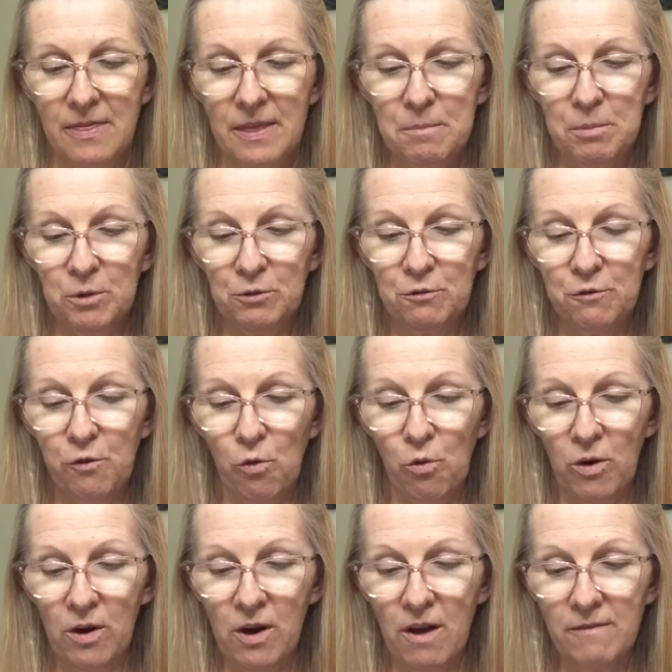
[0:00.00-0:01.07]
they put
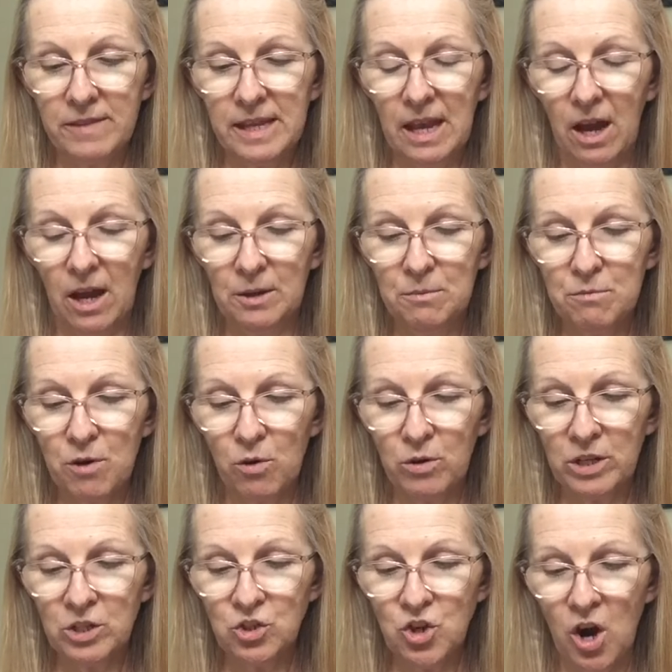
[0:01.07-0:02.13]
four of the
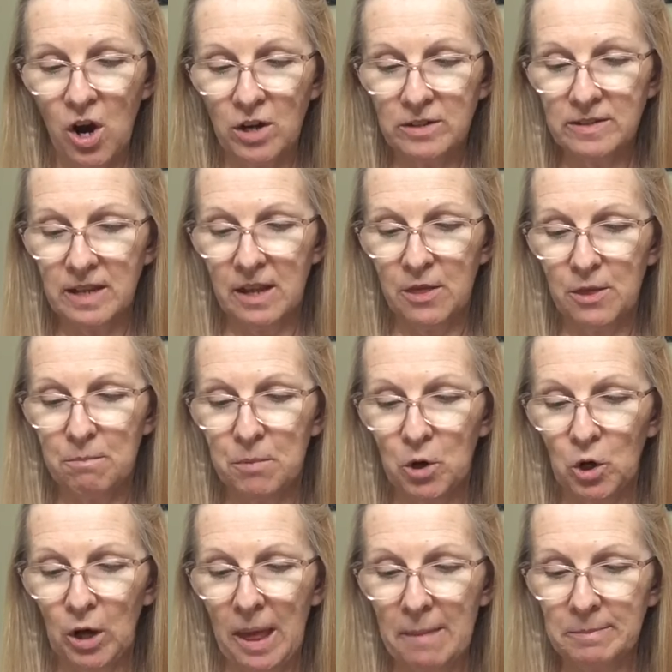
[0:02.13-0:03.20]
unbroken jars in the
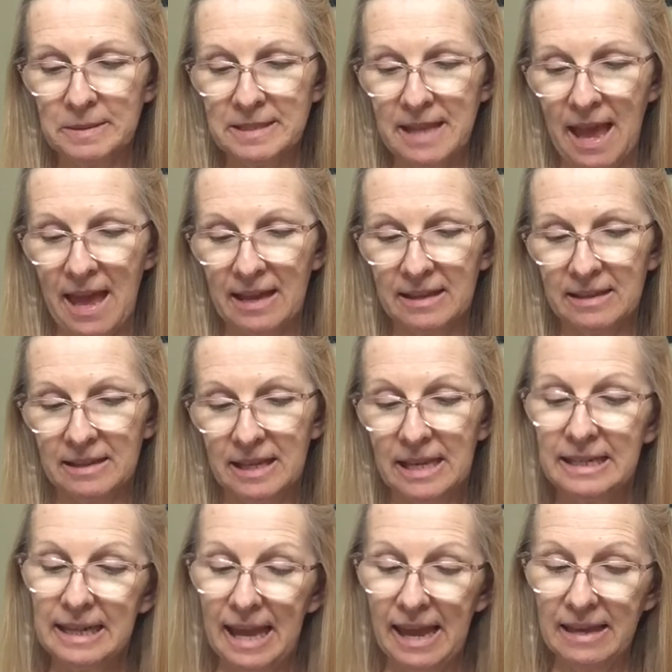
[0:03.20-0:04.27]
burlap sack
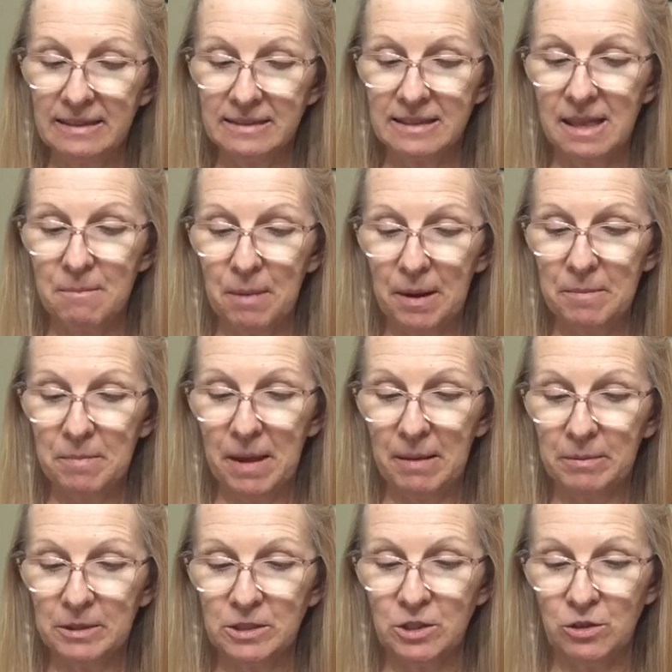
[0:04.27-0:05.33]
in case they might be
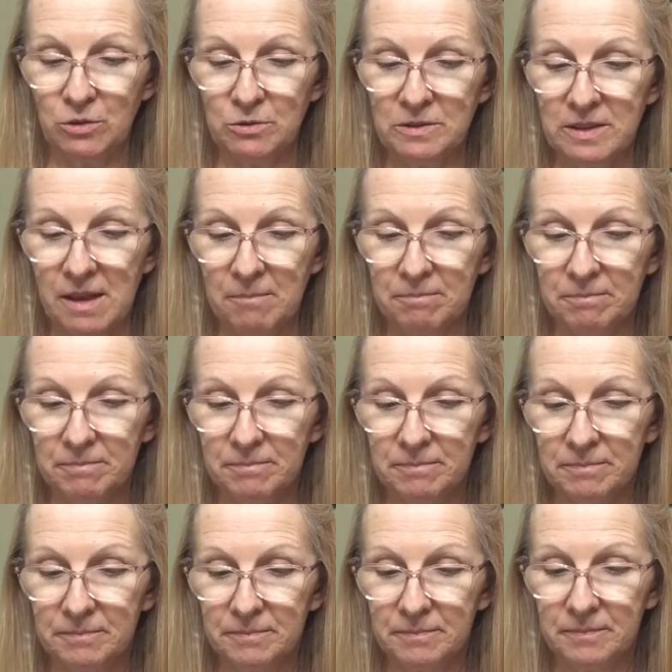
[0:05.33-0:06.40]
able to use them.
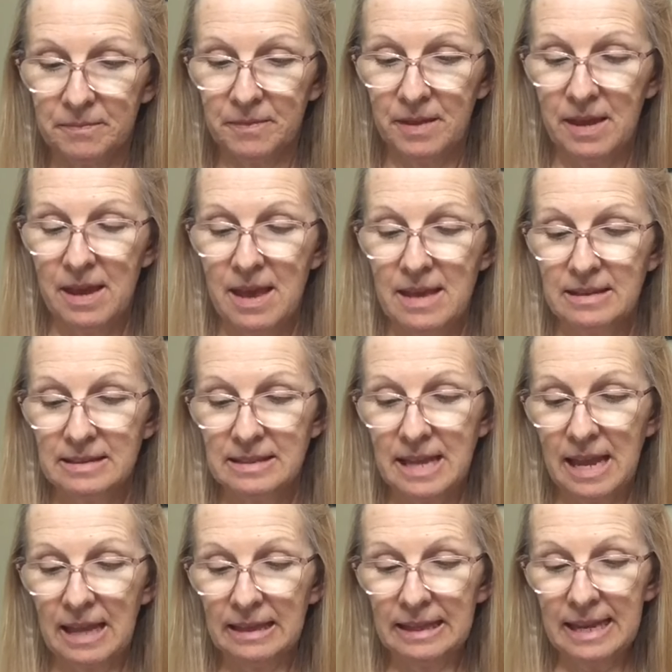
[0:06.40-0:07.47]

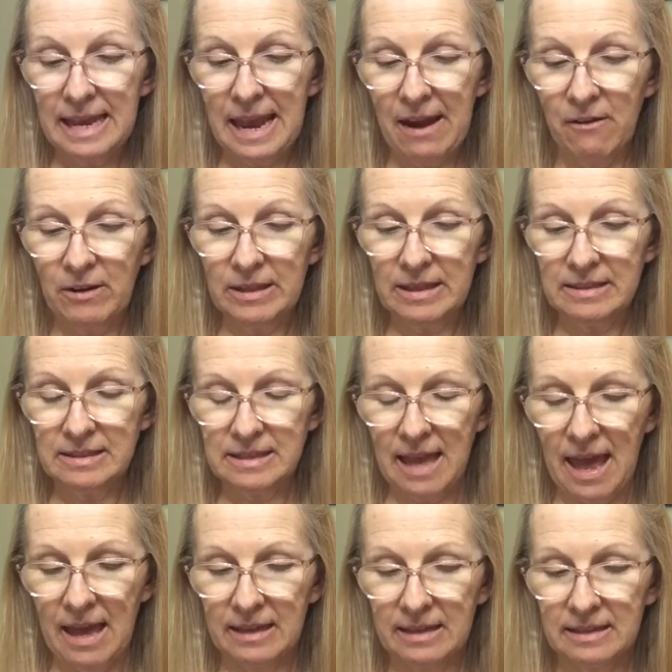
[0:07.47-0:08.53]
Stanley carried the
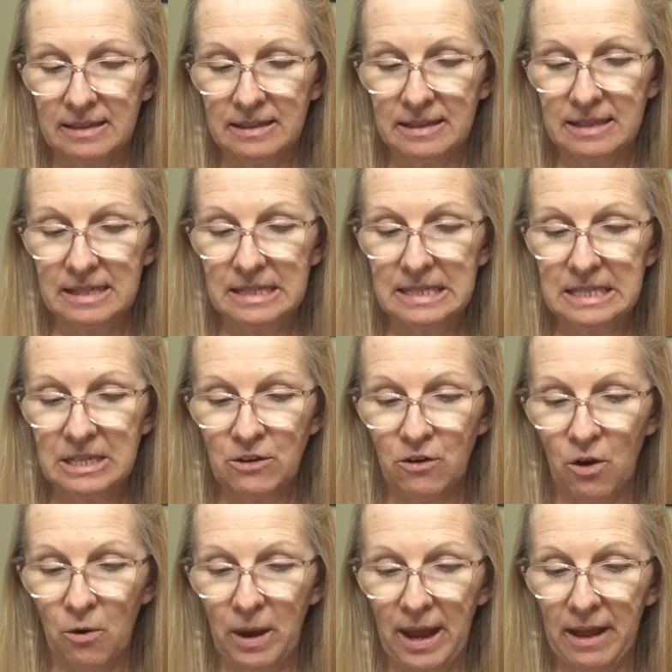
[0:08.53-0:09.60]
sack.
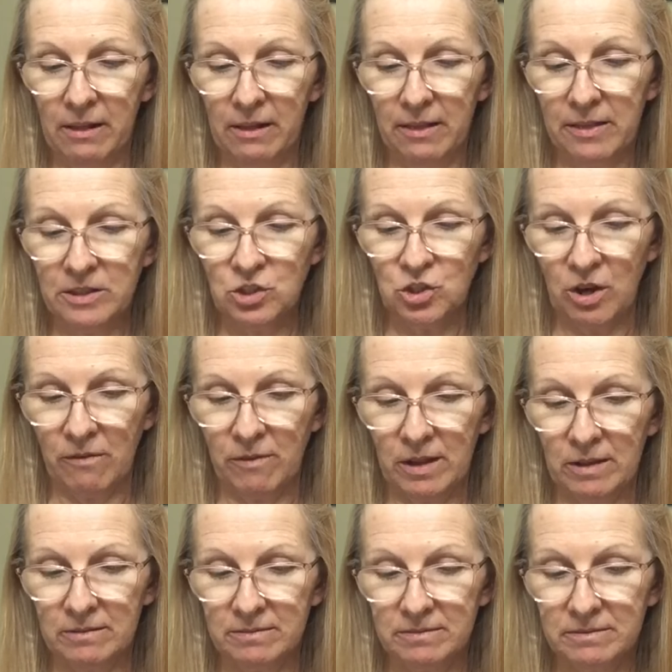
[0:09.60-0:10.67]
Zero held the shovel.